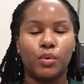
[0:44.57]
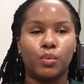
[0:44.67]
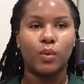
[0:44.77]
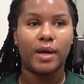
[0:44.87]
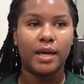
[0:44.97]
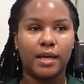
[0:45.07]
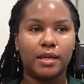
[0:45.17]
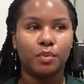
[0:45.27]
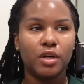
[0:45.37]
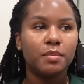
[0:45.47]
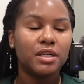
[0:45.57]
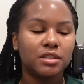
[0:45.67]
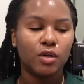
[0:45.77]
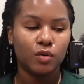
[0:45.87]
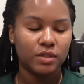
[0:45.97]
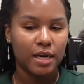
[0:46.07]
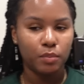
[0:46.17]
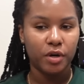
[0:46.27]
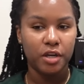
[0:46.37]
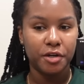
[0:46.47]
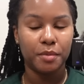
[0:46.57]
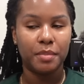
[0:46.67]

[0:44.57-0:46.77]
rain pretty much the whole time we're here,